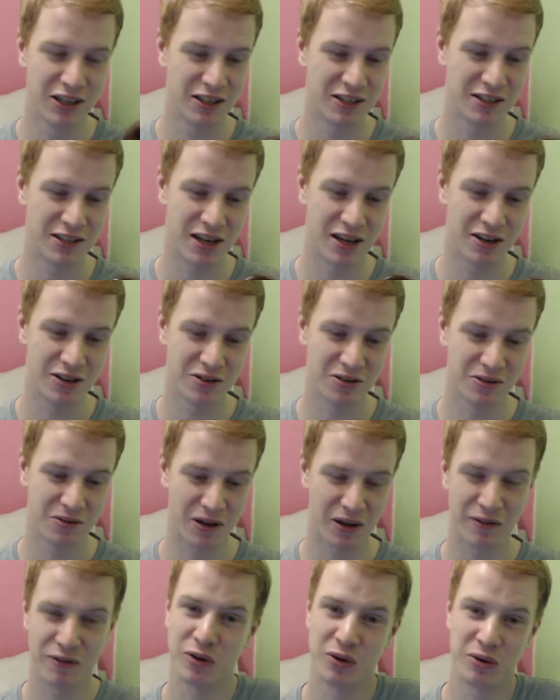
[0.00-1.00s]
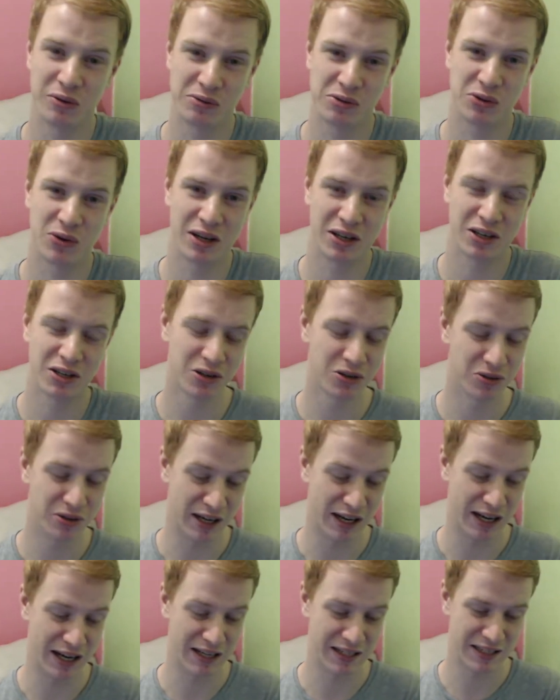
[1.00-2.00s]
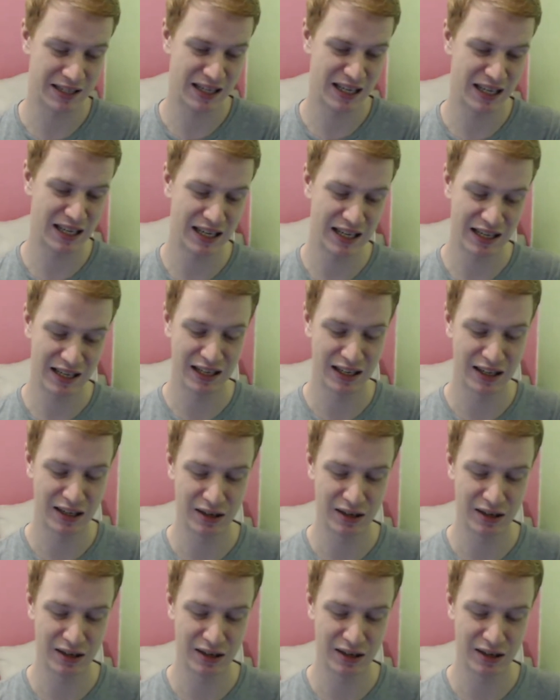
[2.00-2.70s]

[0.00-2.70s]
So I thought it was quite cool and I had to get it.